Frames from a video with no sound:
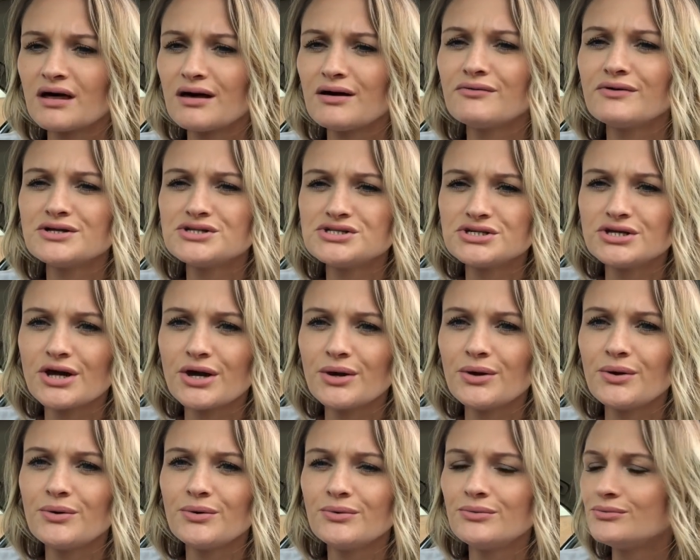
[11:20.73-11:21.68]
I'll let you
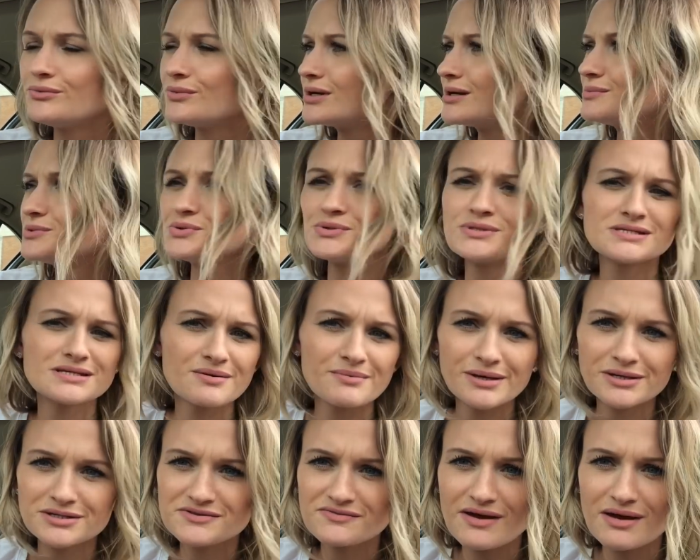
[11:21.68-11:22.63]
know when I'm doing
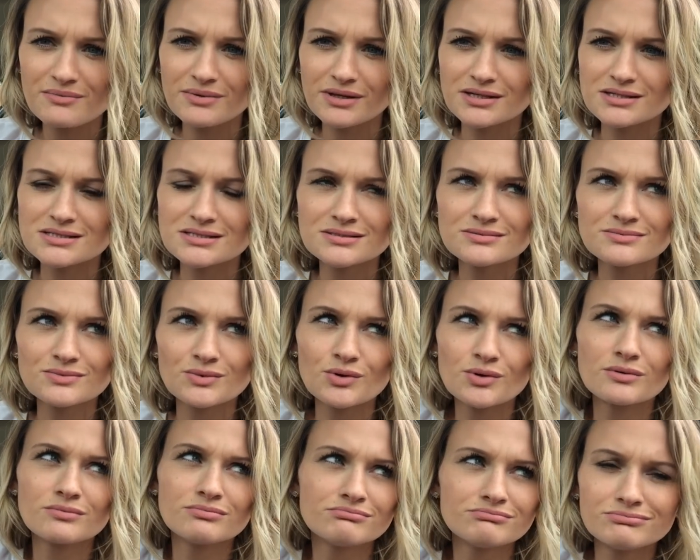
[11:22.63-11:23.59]
something else fabulous
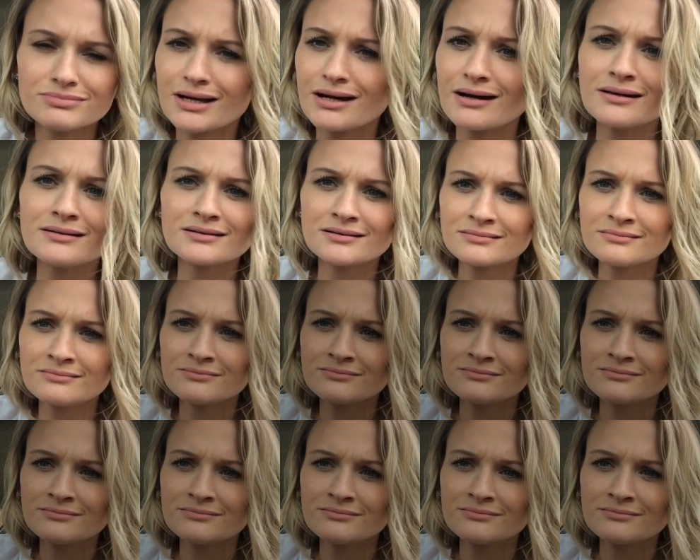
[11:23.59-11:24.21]
or not.